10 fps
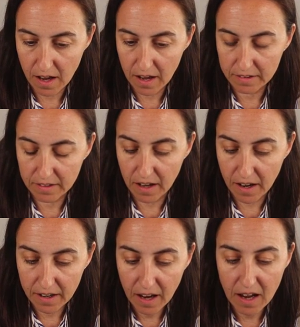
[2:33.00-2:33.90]
And
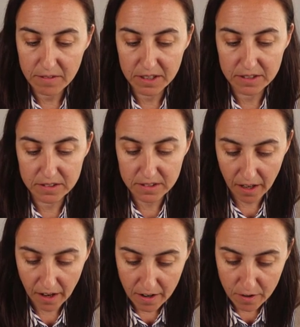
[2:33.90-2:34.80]
I have an
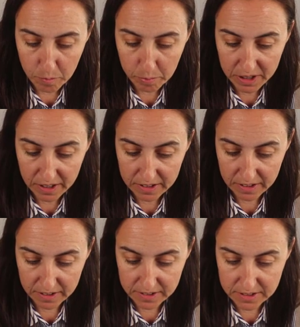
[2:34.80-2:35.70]
entire
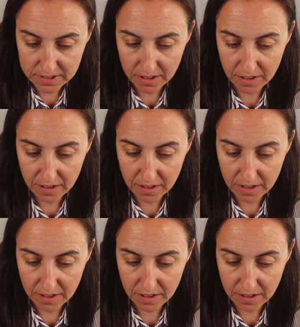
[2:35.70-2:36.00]
playlist